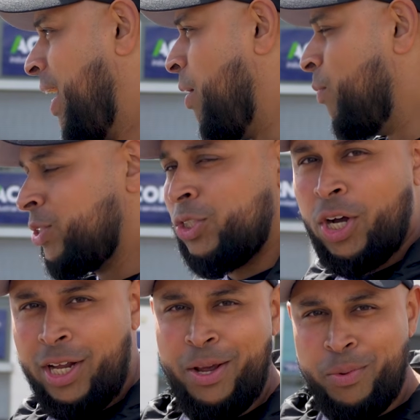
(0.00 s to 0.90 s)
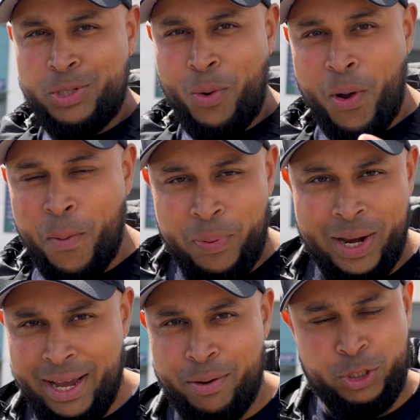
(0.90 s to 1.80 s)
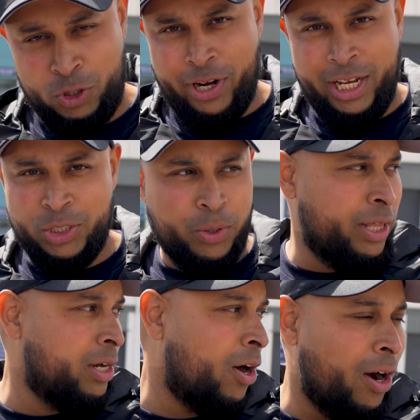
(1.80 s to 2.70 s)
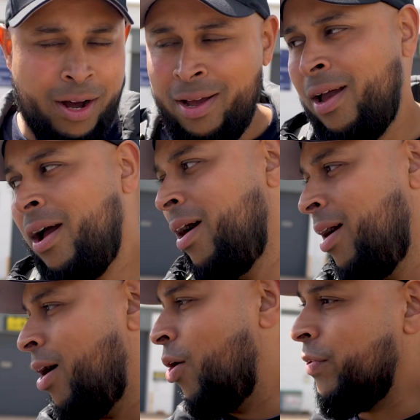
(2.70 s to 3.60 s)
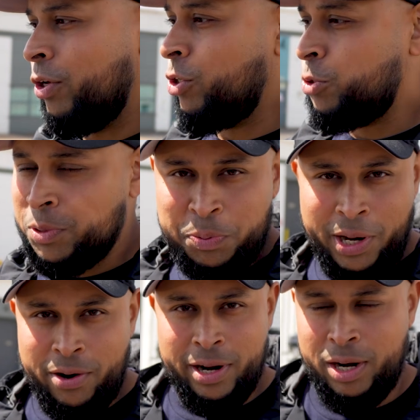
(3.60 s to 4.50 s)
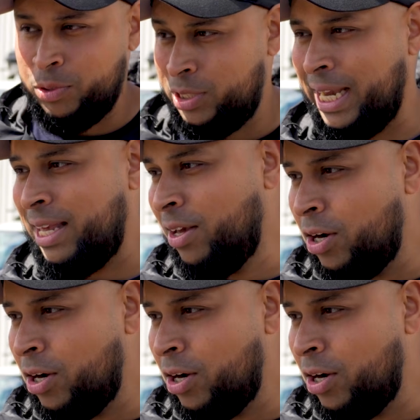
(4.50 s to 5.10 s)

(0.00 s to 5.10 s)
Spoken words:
It was done, it was all complete. I was trying to enjoy the car. Over the Christmas period, I was taking the